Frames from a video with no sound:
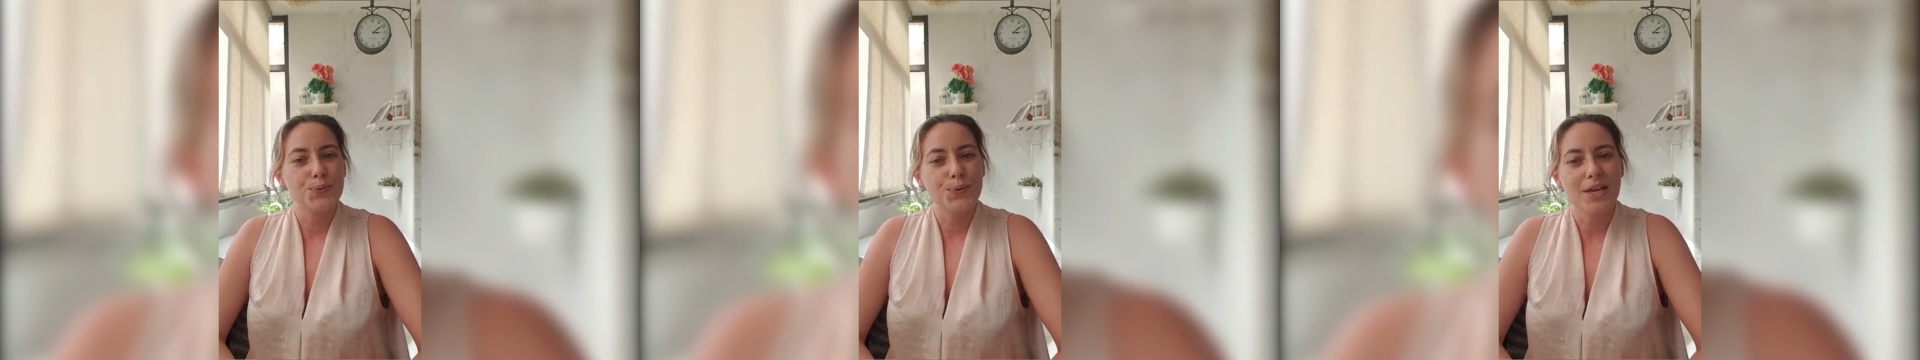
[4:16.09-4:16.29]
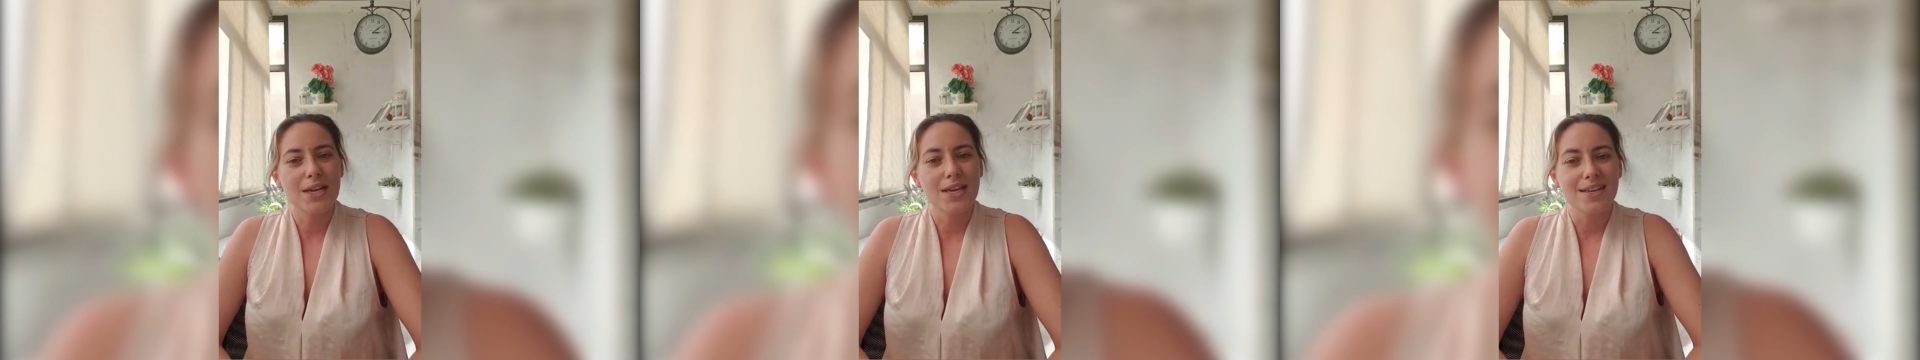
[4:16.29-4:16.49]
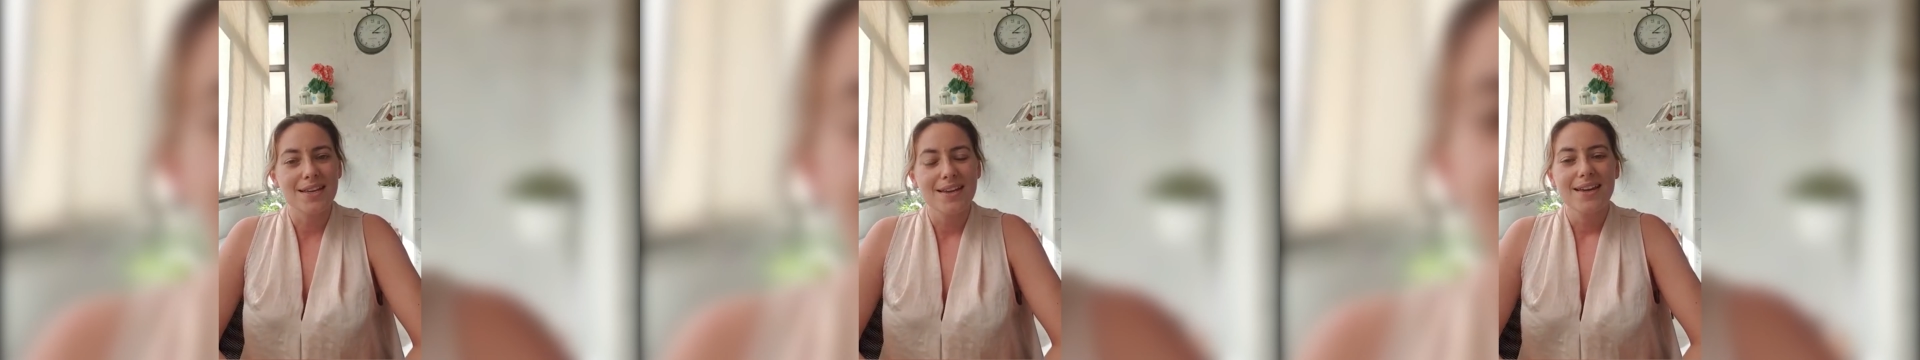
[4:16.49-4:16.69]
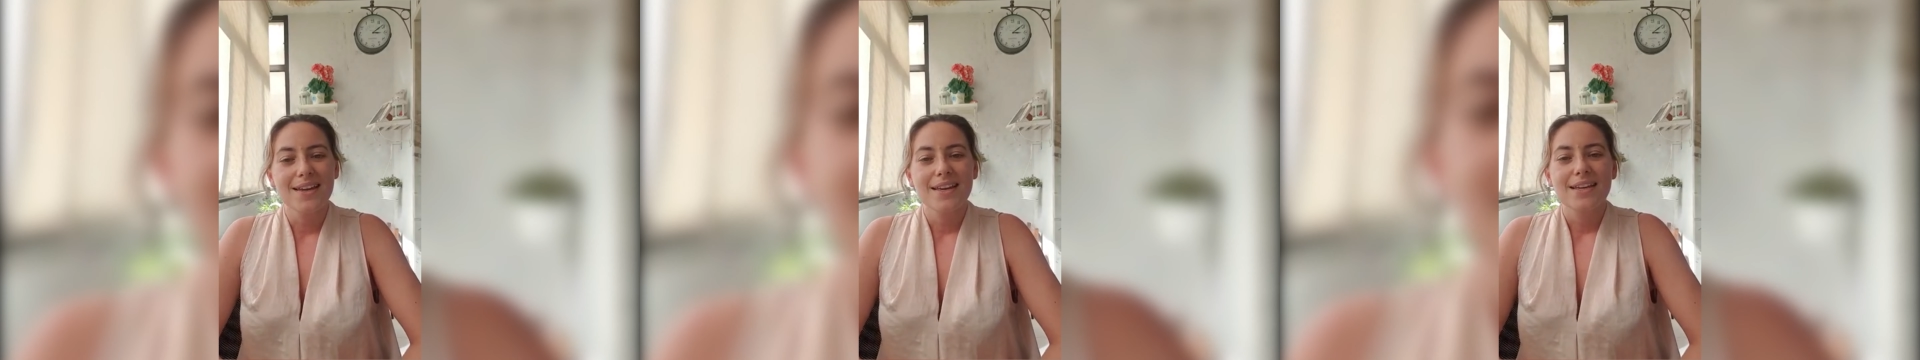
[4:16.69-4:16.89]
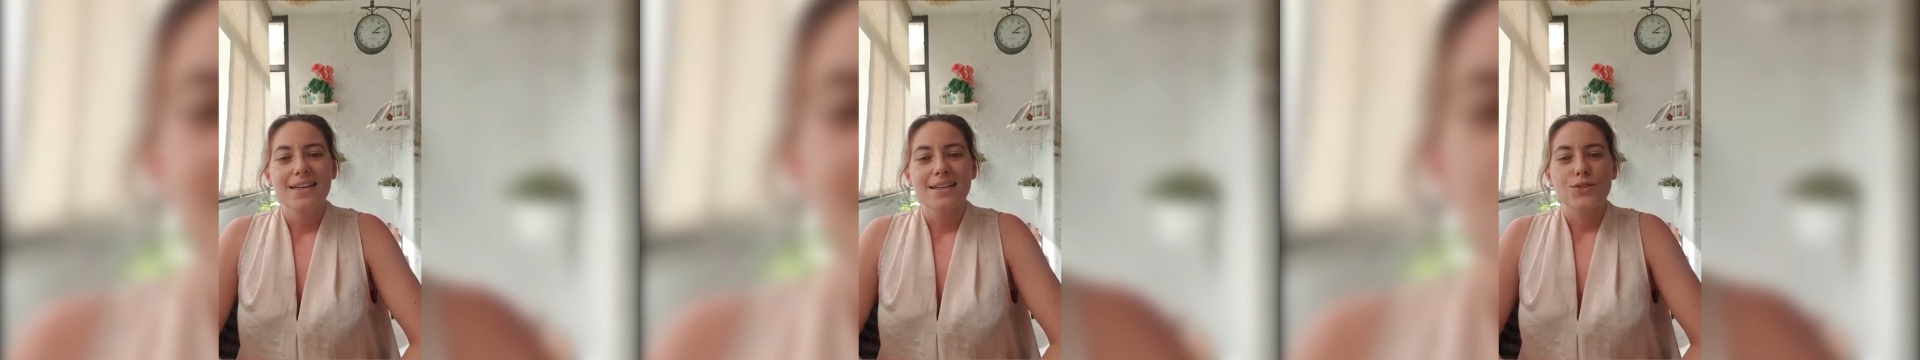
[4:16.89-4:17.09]
we
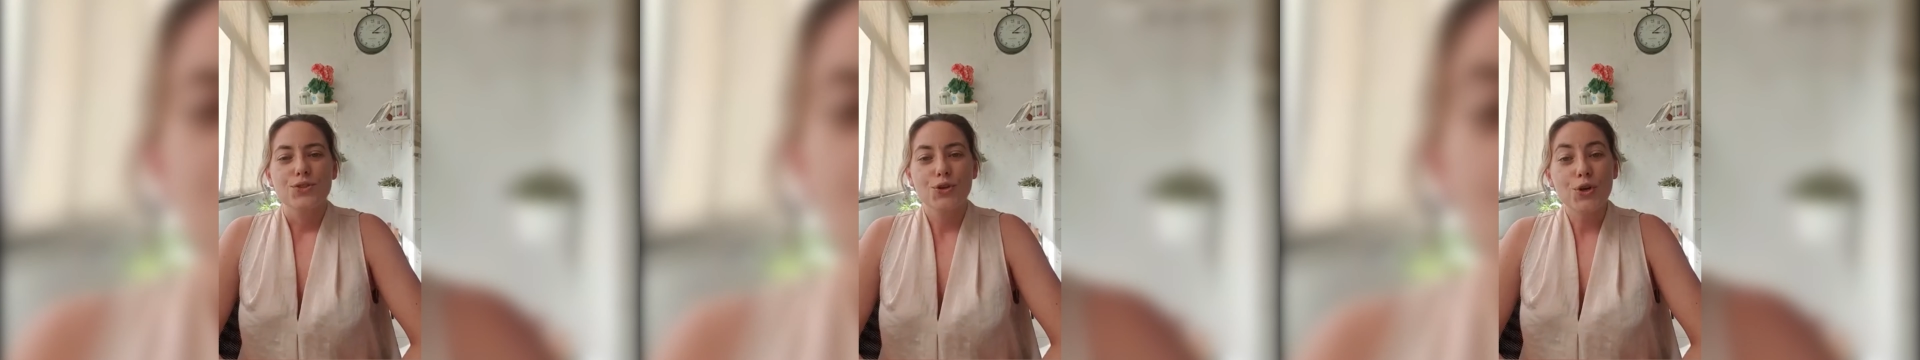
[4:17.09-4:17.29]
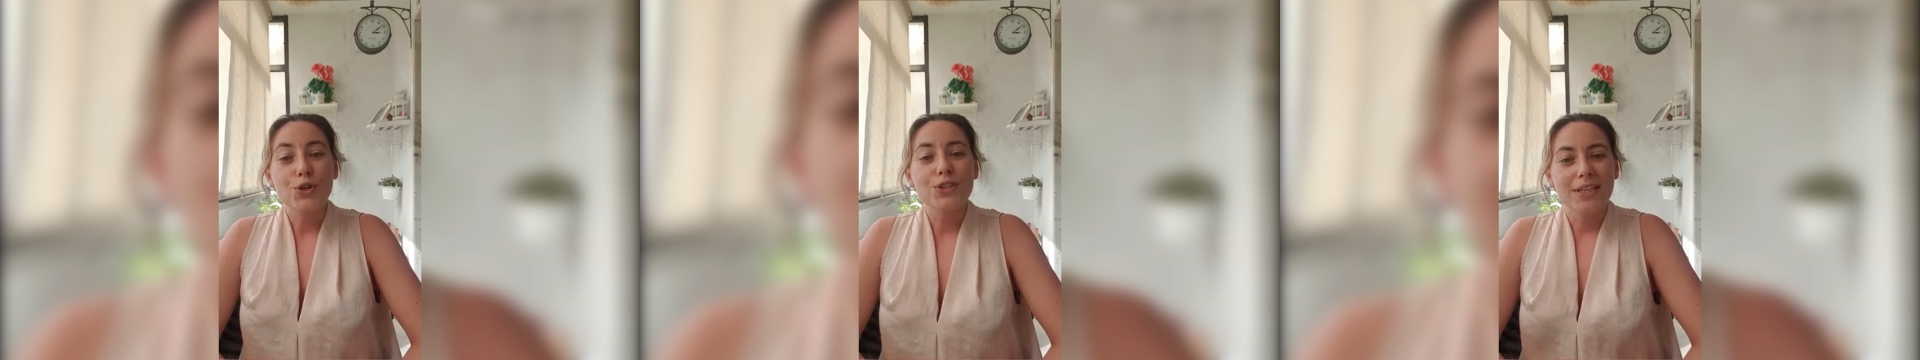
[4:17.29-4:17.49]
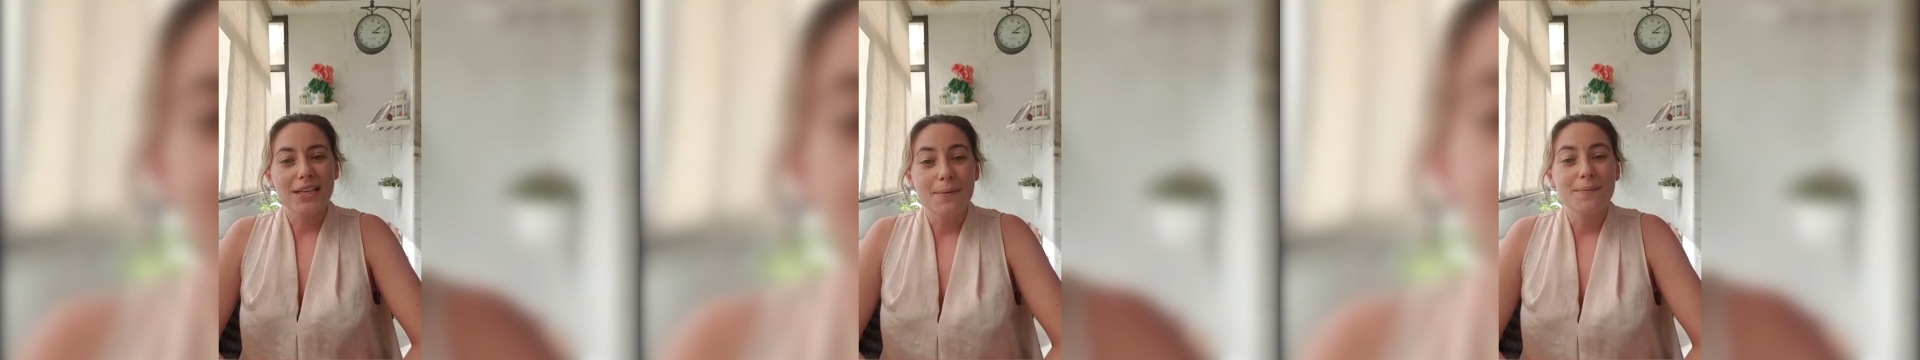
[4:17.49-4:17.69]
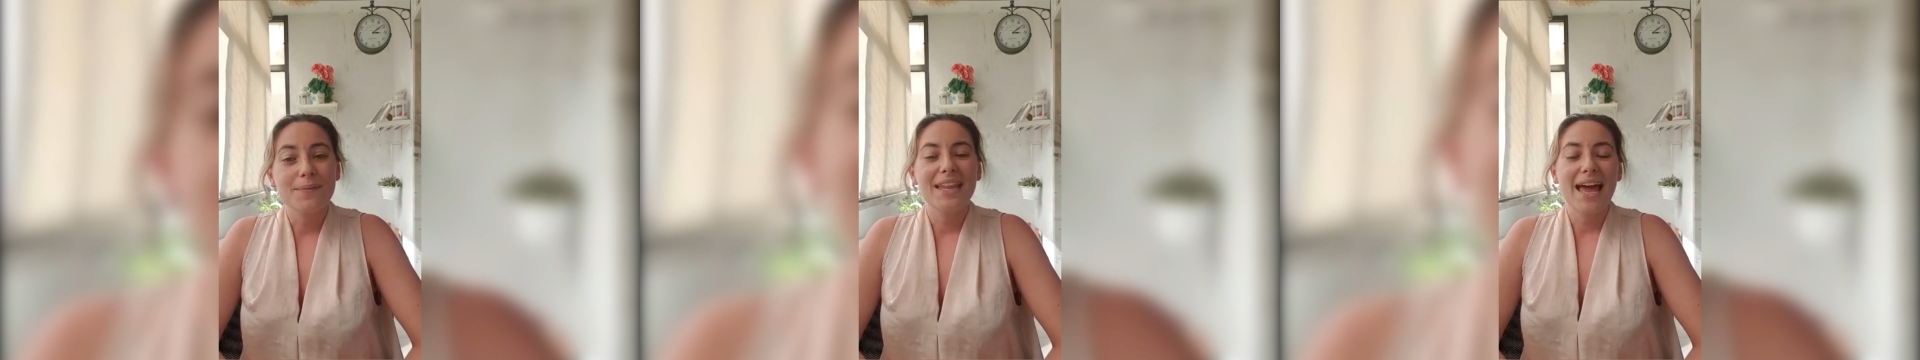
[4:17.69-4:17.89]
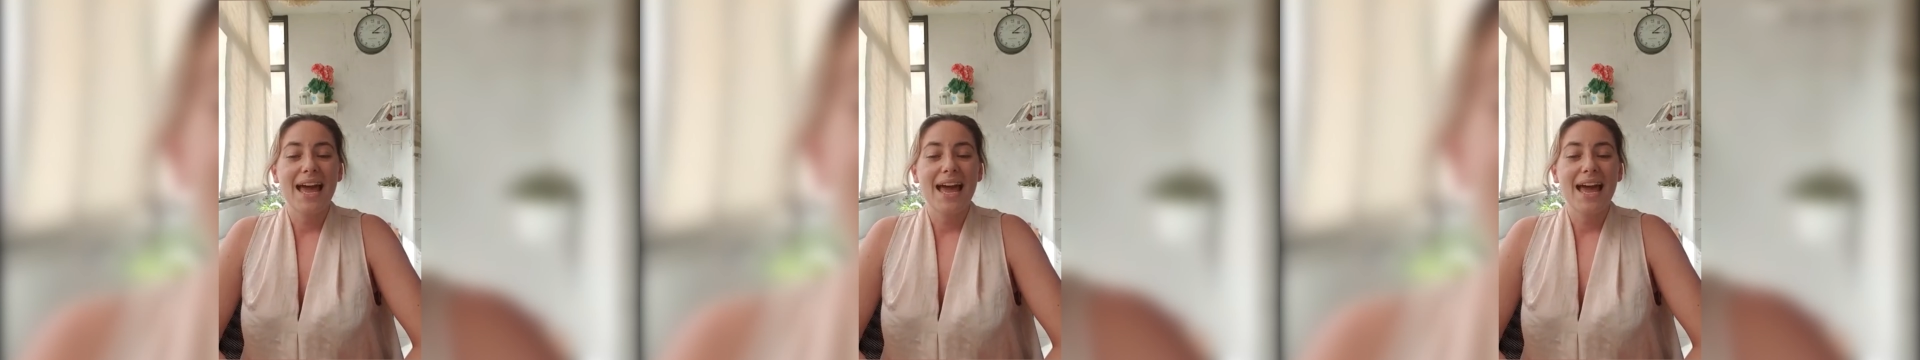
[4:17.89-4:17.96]
told them